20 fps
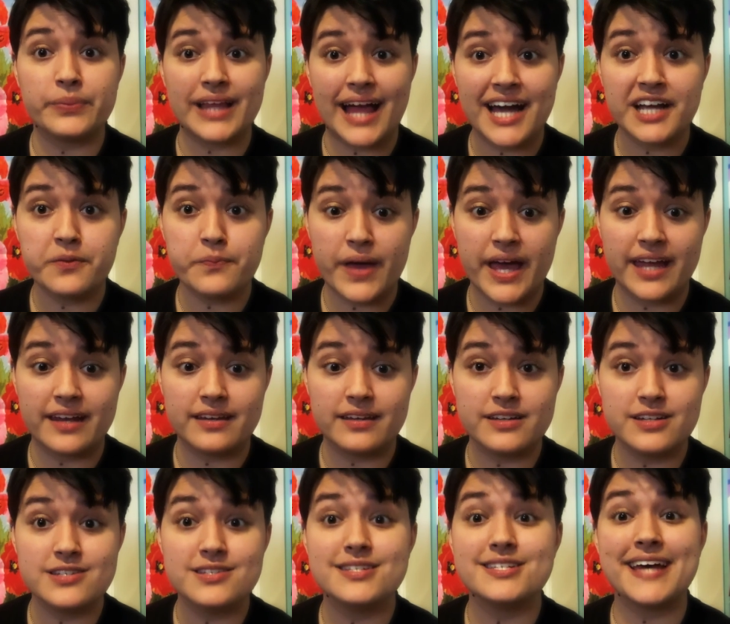Black men
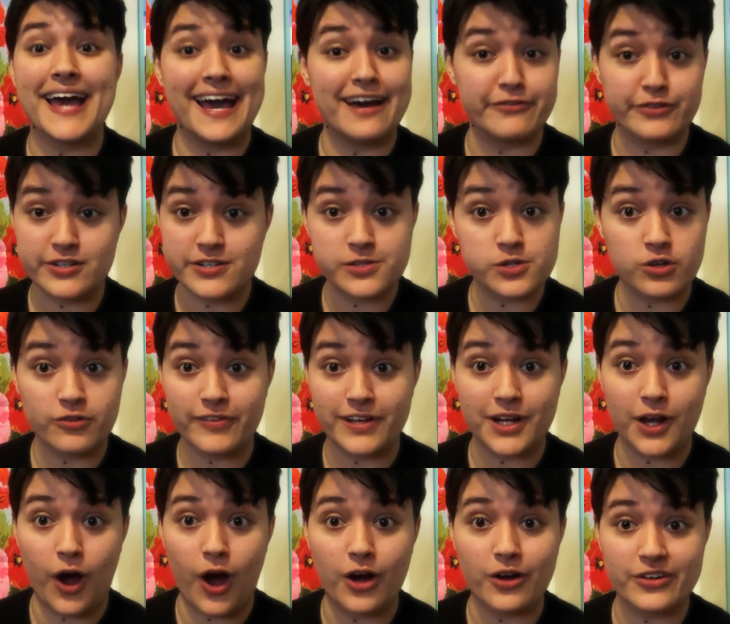to ever serve in
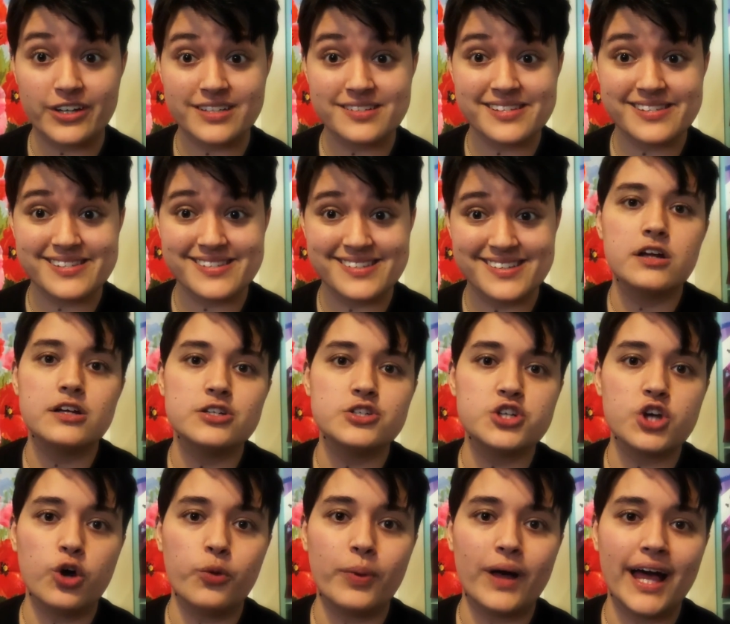Congress.
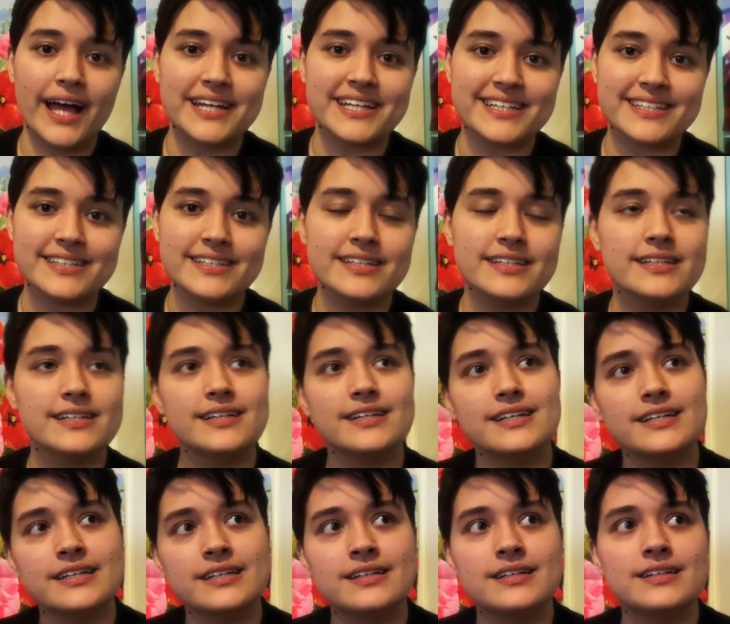Joe Biden,
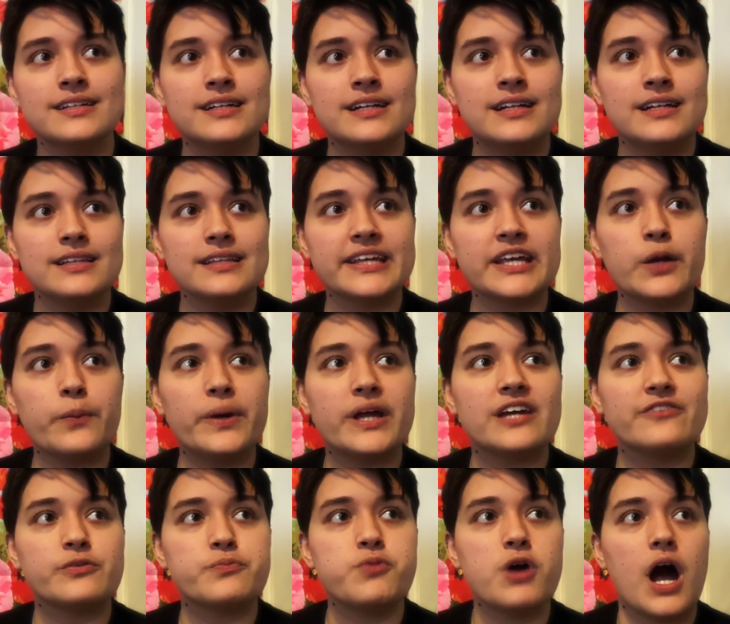a little
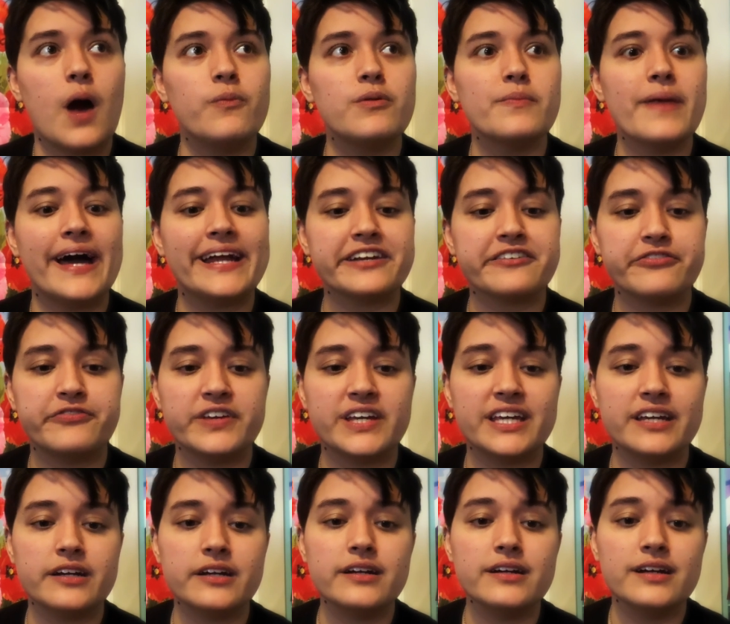bit of a problematic
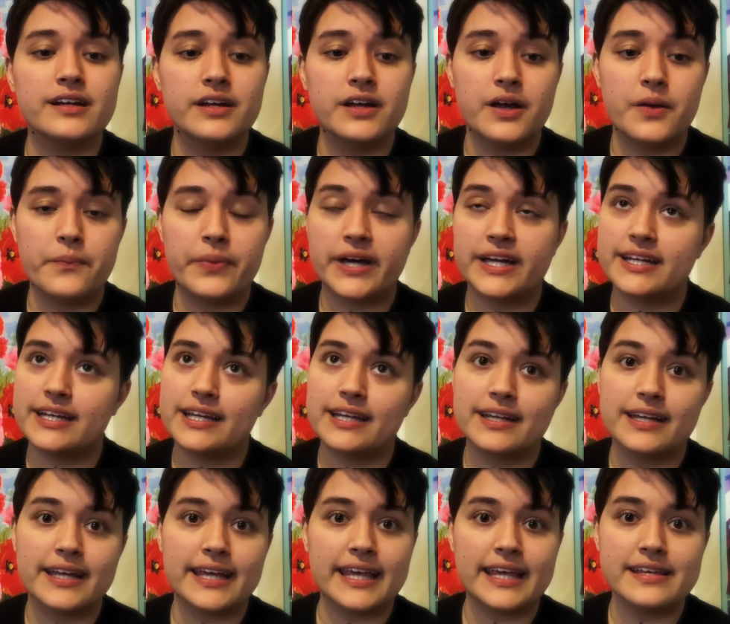figure, but
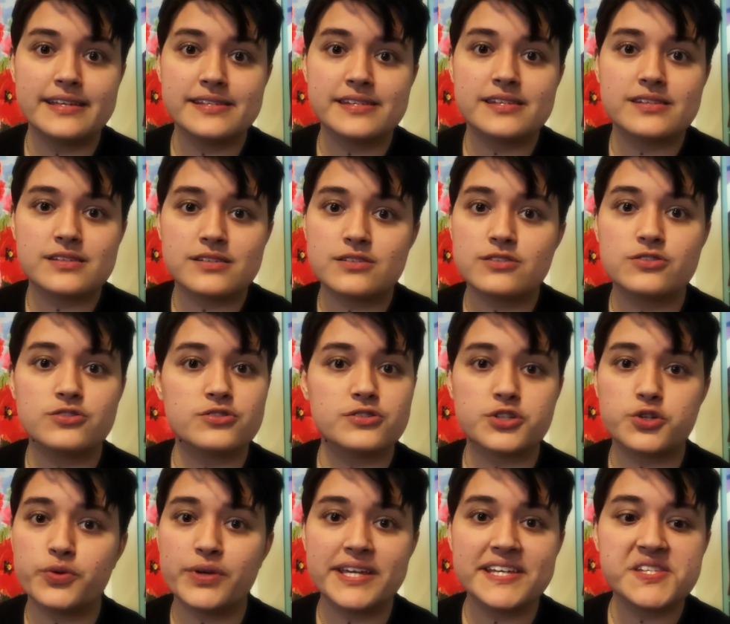he's
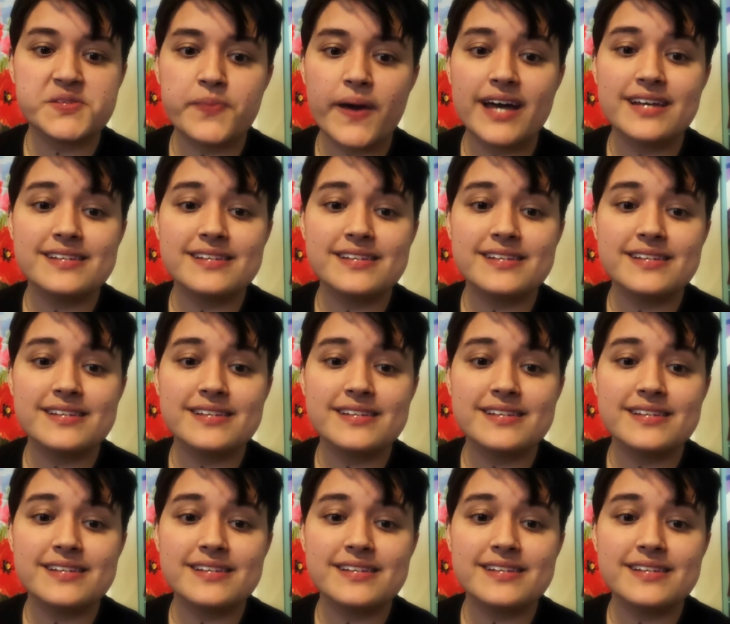doing his